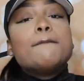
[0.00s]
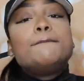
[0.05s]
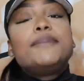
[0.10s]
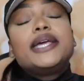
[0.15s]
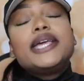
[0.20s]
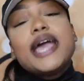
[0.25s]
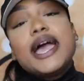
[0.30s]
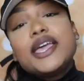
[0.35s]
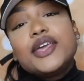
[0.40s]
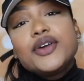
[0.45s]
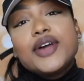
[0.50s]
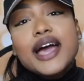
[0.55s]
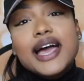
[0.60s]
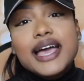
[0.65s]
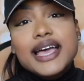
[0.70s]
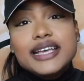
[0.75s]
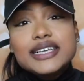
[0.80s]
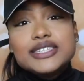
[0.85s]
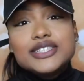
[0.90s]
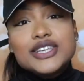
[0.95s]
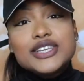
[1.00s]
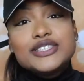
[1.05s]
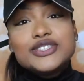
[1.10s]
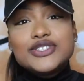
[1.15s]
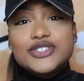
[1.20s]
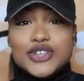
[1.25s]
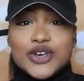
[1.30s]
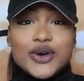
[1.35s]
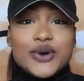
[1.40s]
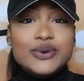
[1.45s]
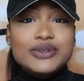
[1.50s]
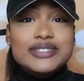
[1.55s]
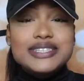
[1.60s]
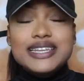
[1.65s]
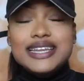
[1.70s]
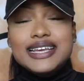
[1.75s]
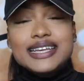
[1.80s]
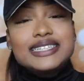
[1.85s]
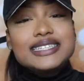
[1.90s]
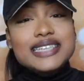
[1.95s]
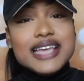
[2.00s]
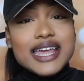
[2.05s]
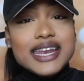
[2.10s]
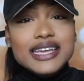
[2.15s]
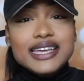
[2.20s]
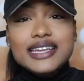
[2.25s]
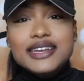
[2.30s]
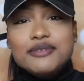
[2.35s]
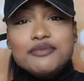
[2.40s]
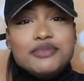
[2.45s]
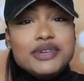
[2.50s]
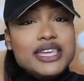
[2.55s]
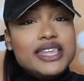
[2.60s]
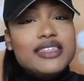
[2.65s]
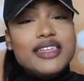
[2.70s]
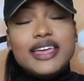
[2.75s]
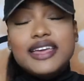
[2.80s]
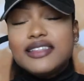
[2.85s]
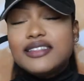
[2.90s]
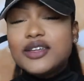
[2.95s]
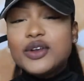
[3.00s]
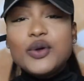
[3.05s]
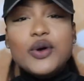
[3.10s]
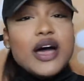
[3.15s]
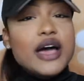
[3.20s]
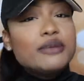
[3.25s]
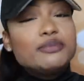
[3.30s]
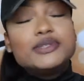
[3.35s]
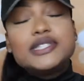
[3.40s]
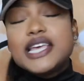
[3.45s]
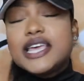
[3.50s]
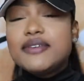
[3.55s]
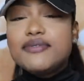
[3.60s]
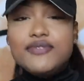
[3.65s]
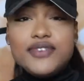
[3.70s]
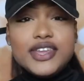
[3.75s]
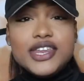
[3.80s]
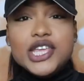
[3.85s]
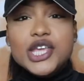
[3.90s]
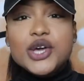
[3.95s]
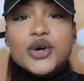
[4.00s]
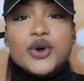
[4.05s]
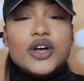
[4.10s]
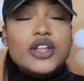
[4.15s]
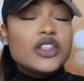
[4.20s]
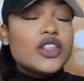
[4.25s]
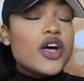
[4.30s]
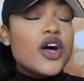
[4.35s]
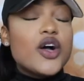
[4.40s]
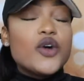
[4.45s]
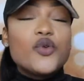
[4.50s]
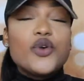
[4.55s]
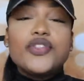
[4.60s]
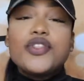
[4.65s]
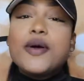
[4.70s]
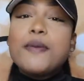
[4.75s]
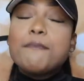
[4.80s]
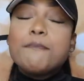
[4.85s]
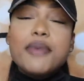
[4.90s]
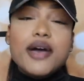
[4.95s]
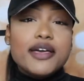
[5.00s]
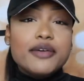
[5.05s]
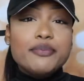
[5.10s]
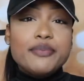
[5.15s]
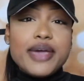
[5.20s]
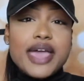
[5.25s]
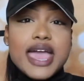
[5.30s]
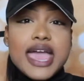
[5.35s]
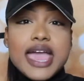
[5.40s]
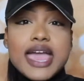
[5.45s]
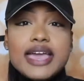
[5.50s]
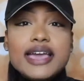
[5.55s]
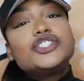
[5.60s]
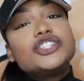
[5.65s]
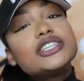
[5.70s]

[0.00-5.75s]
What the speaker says: But yeah, you guys, so today is kind of going to be like a little update video along with a mukbang,